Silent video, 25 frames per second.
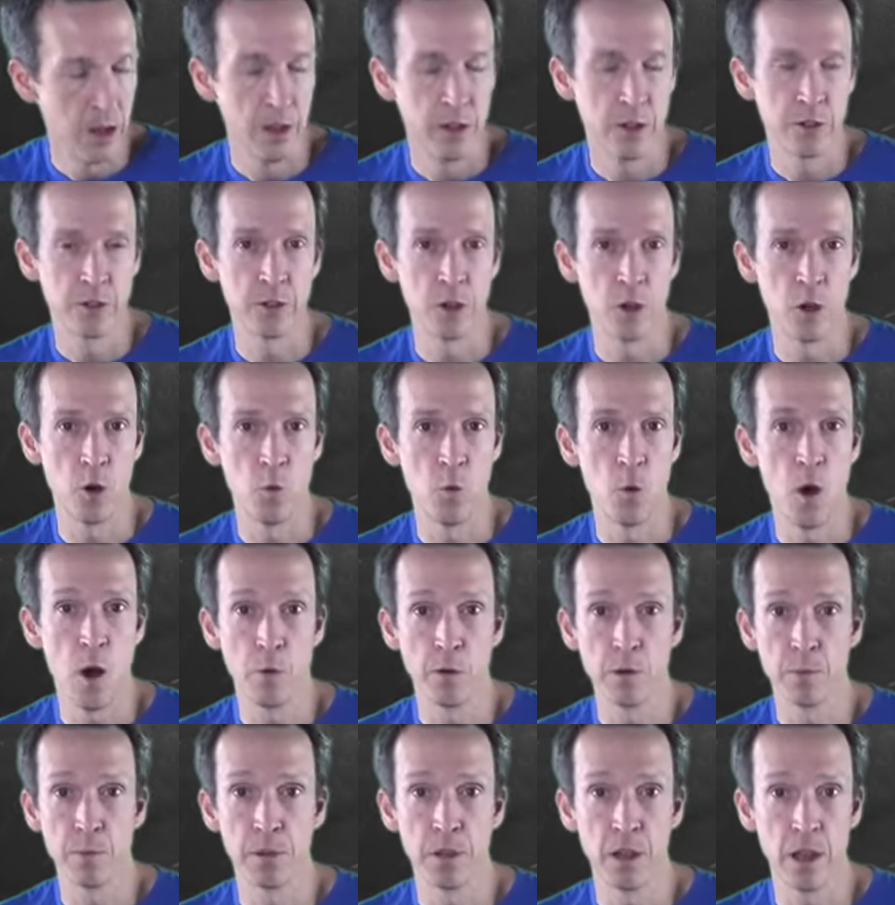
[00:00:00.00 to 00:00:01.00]
So what
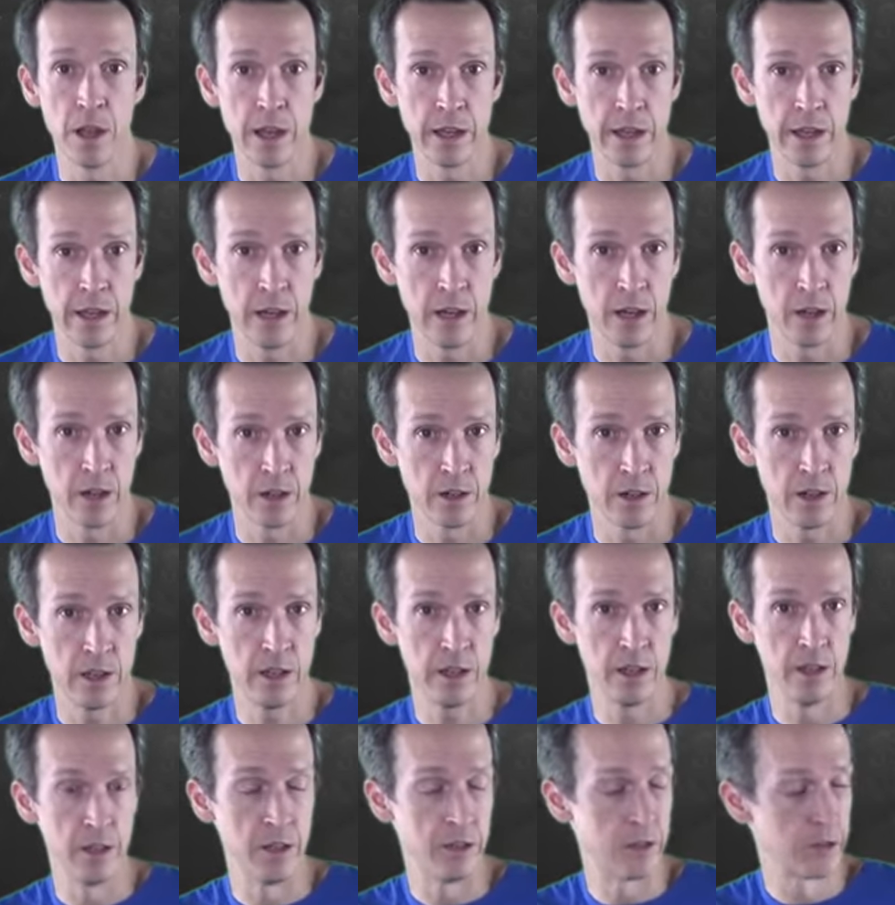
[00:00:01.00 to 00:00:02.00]
we're playing here
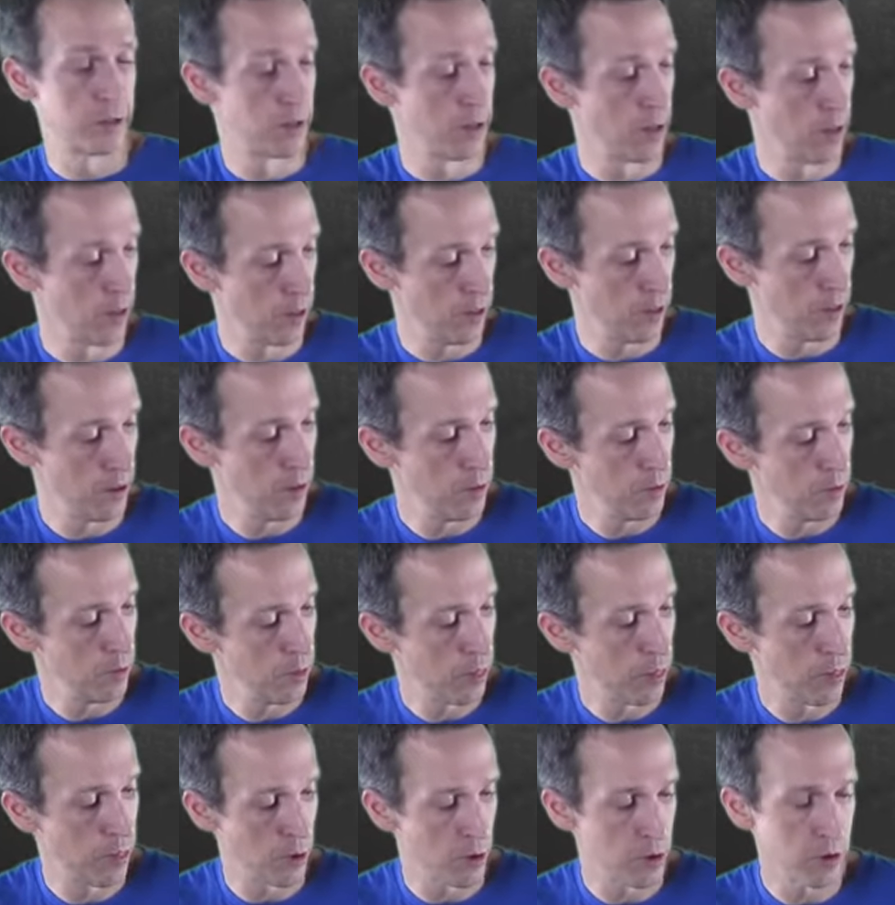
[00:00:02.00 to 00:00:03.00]
is
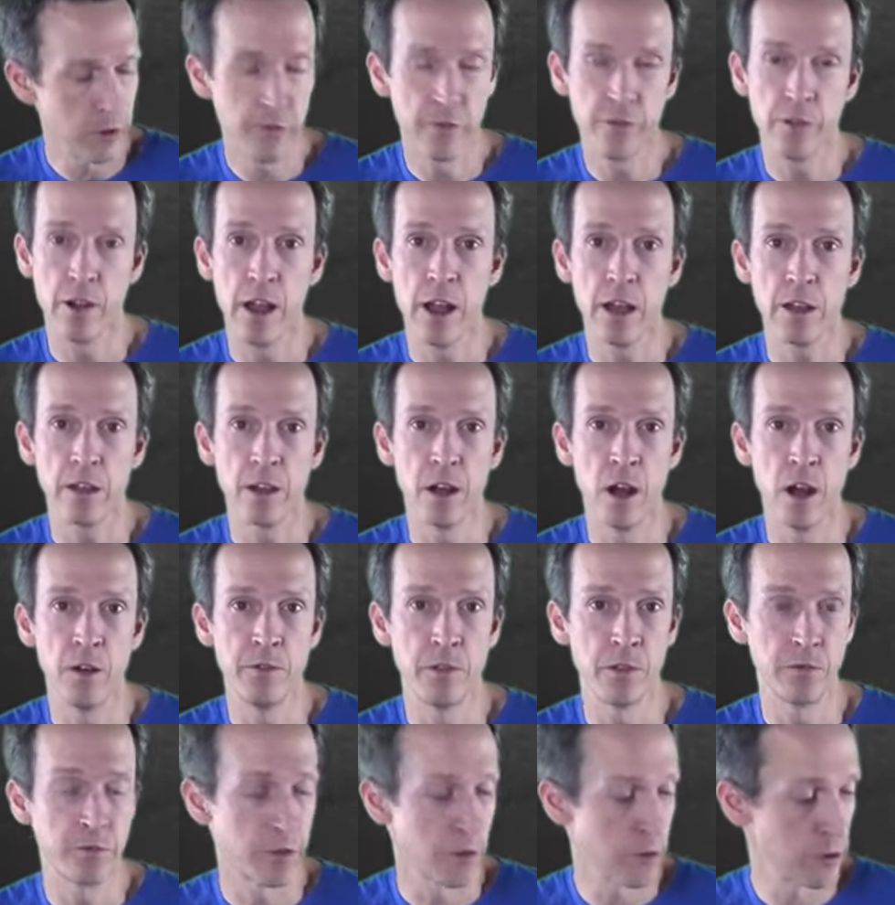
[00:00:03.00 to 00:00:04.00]
3rd fret of
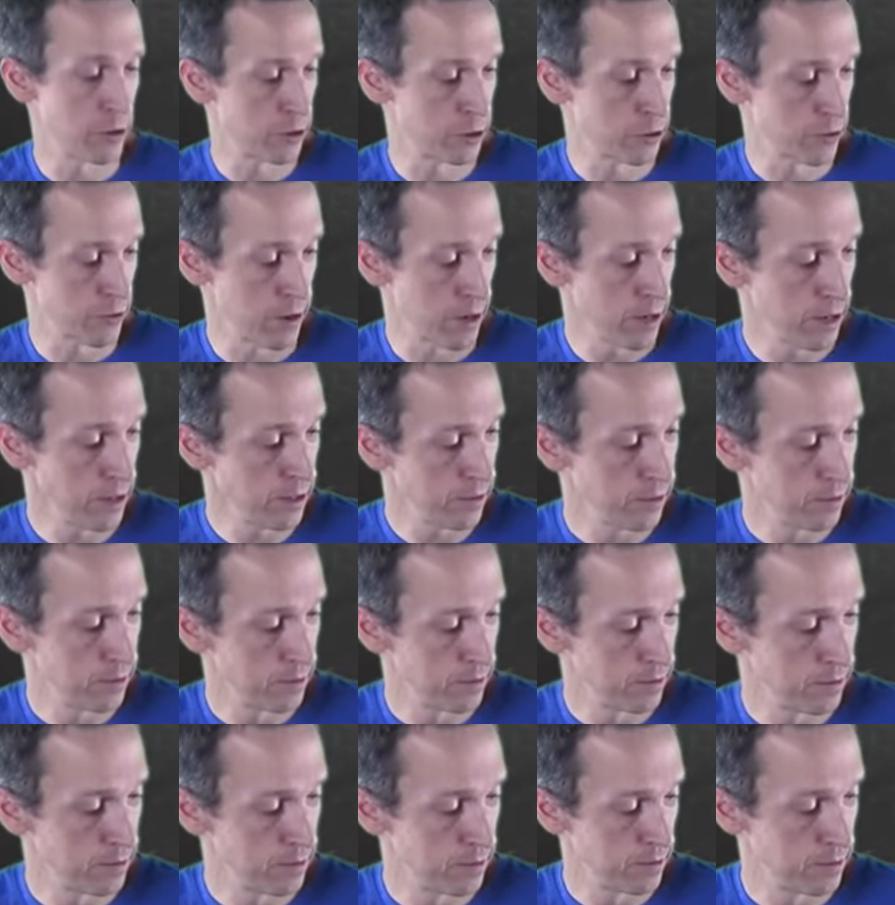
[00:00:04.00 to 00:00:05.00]
the 1st string,
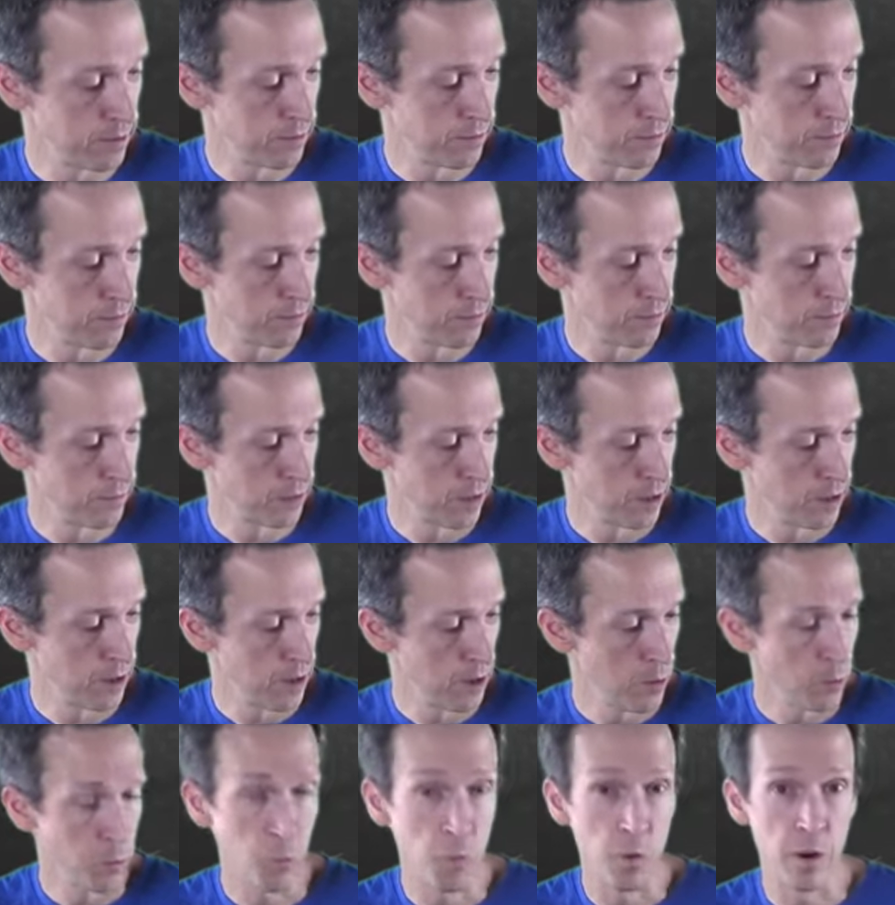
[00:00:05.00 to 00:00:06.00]

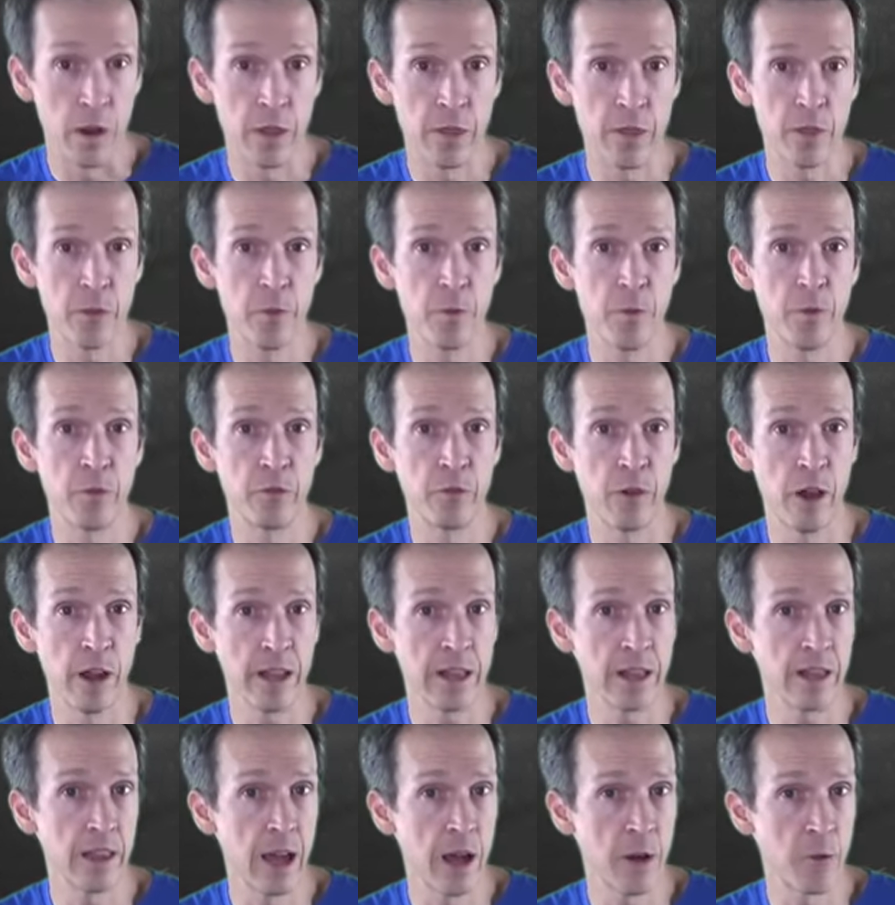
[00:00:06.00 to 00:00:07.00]
with
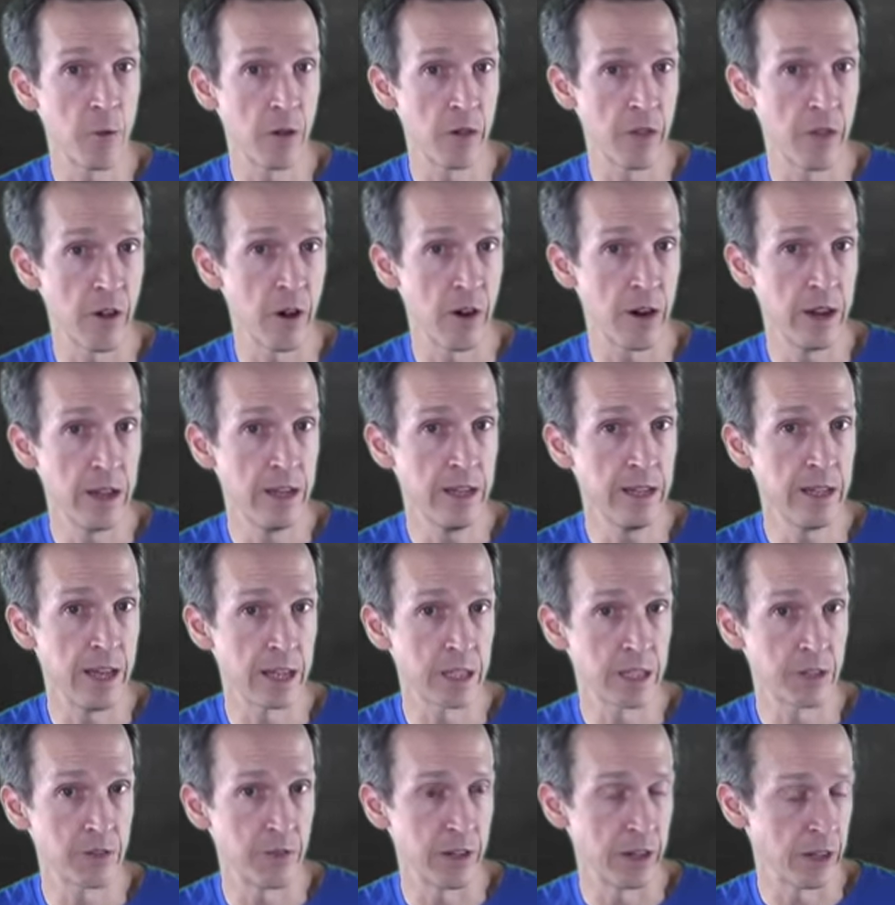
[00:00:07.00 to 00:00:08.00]
fretting that with our
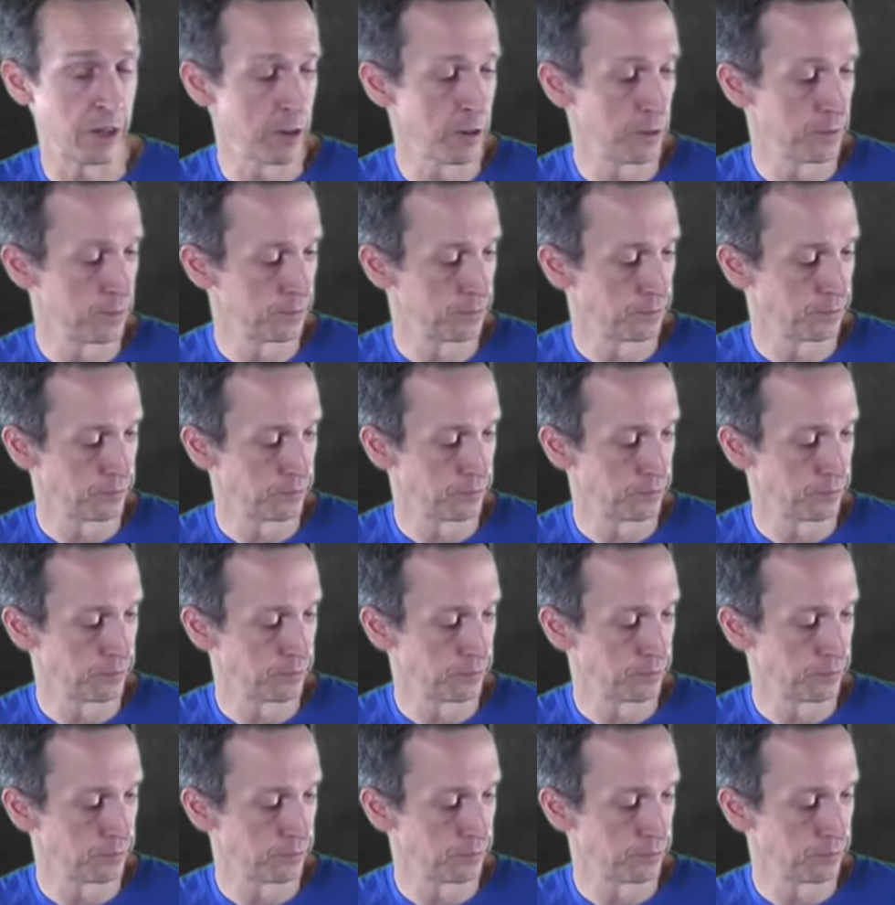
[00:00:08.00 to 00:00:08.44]
index finger.